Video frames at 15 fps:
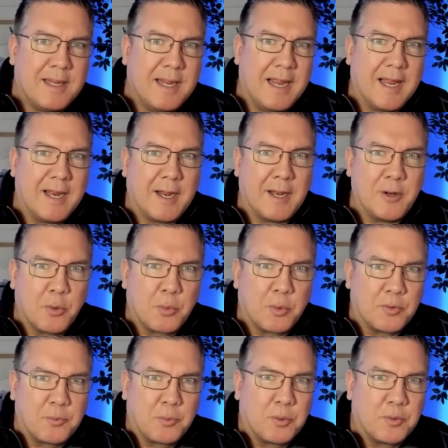And I know
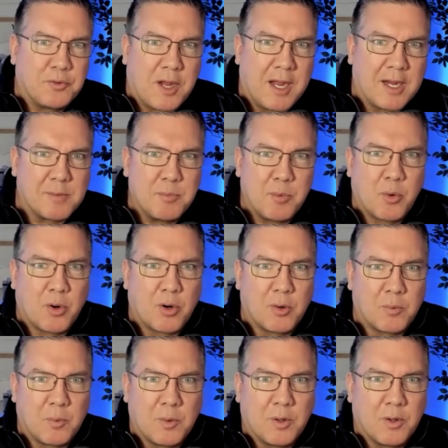we'll we'll talk
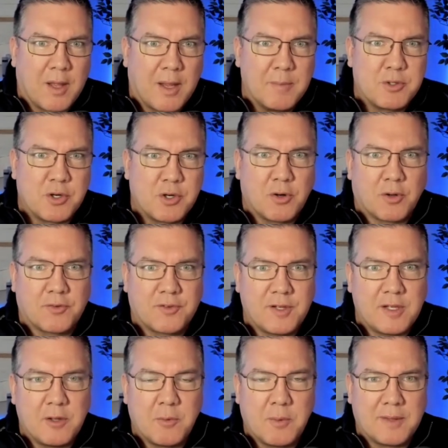more. We'll I'm sure I'll see
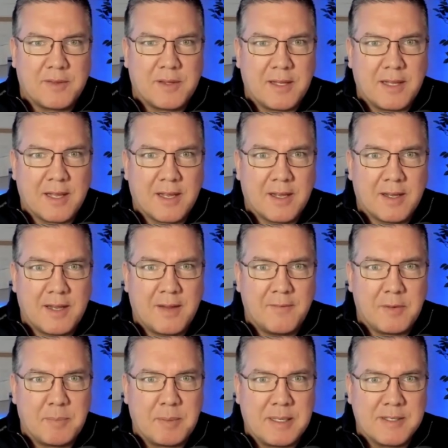you at the uh,
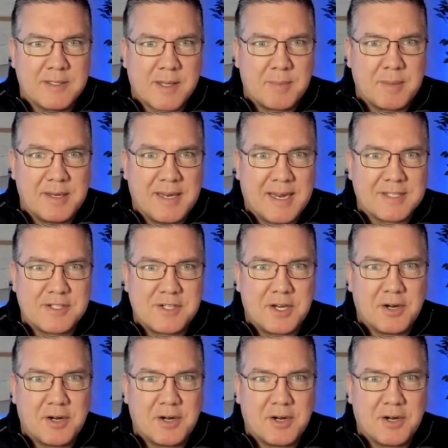MVP summit next